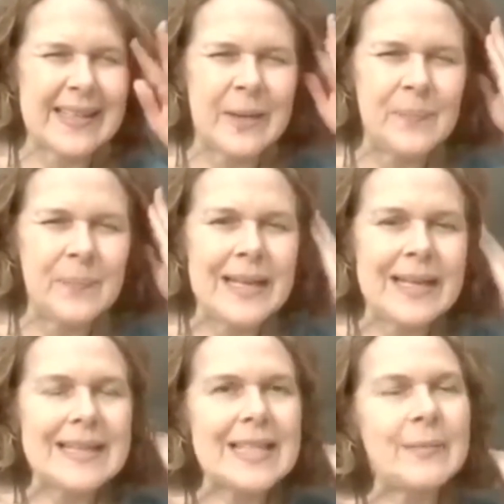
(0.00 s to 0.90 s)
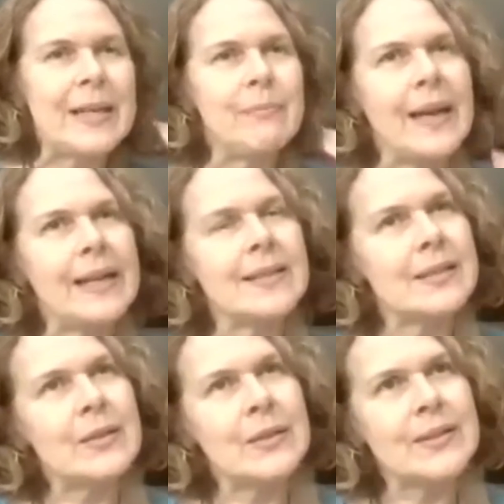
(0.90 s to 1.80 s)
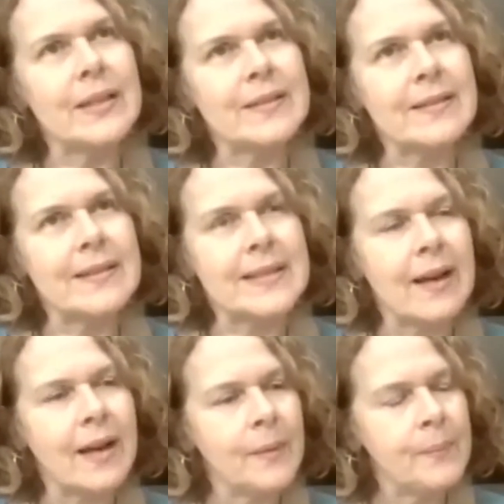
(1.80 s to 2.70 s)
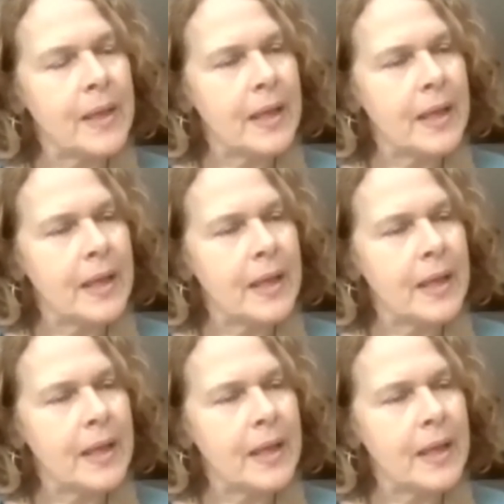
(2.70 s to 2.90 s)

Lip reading: So I'm in Ben's shoes a lot of the time.